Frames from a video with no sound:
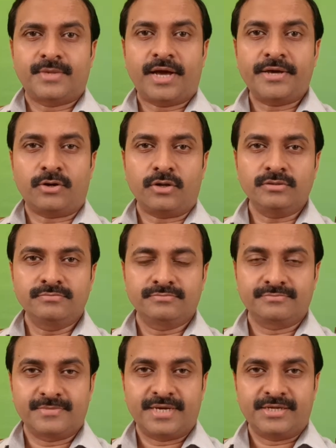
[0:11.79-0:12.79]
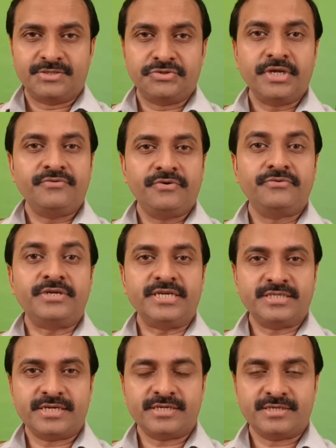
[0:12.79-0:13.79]
all, today we will
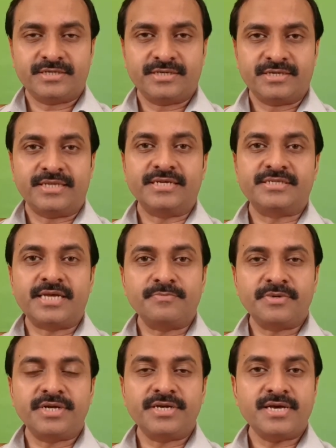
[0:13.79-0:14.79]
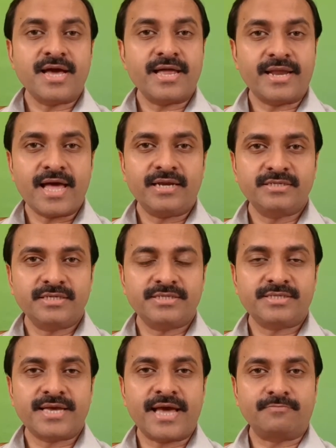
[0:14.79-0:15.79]
discuss the summary,
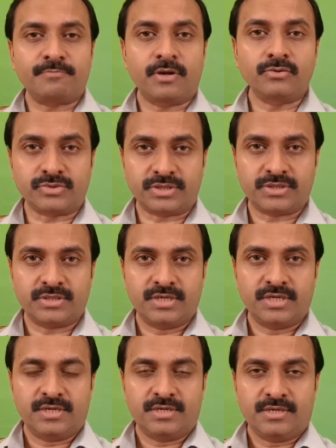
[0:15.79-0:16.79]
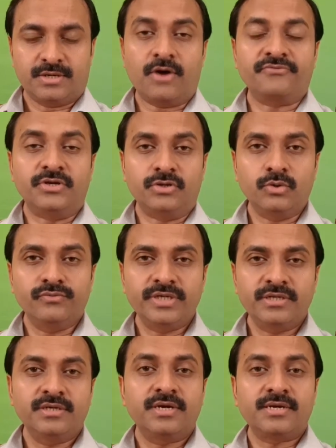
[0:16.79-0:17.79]
analysis and plot of the
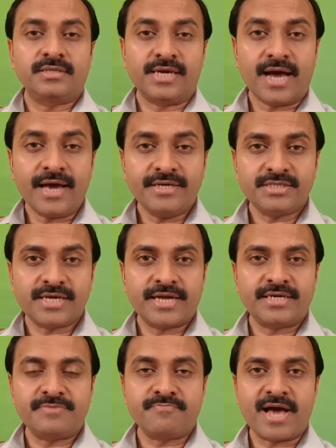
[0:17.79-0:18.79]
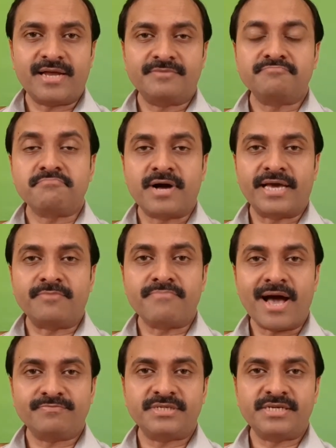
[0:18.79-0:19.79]
novel The Ice Candy Man by
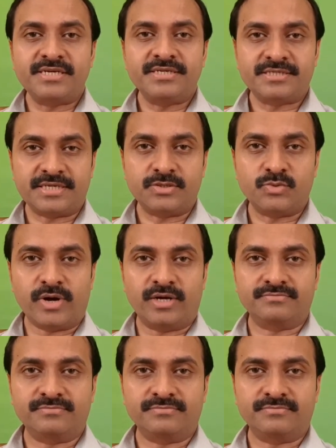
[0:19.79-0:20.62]
Bapsi Sidhwa.